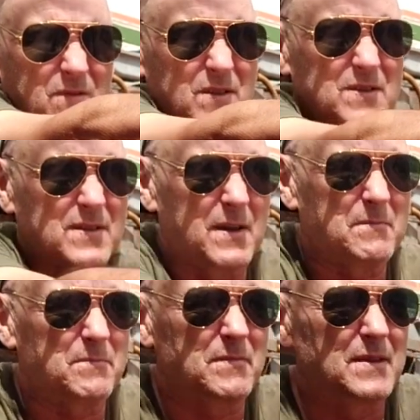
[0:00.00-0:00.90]
First time,
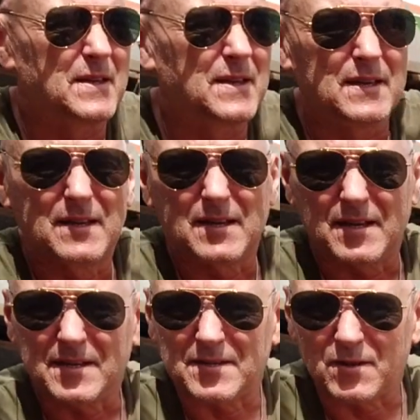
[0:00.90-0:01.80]

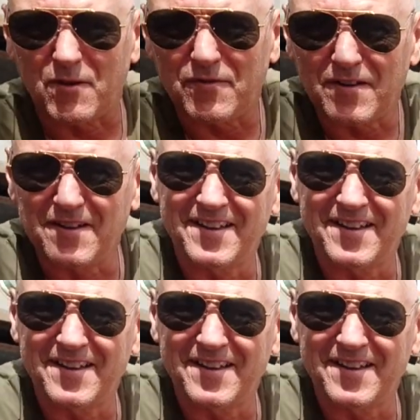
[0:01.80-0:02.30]
and it's off.